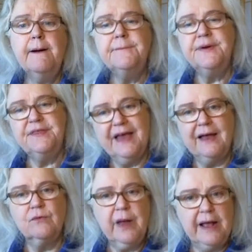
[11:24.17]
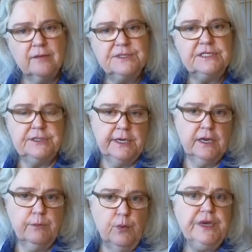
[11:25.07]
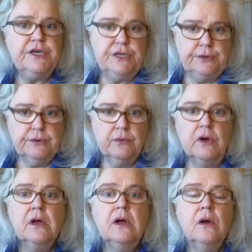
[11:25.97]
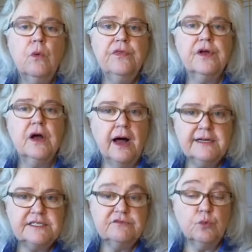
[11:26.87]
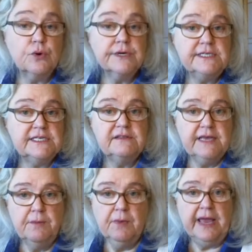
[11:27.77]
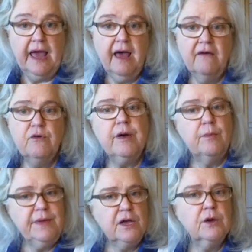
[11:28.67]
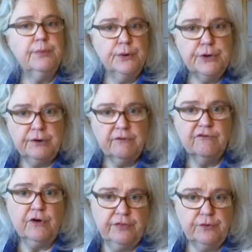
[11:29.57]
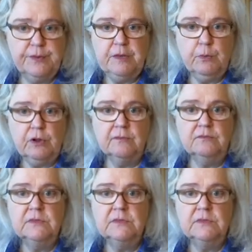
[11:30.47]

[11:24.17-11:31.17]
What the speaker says: but that helps to point to the kinds of worries that they may have about being a burden for other people.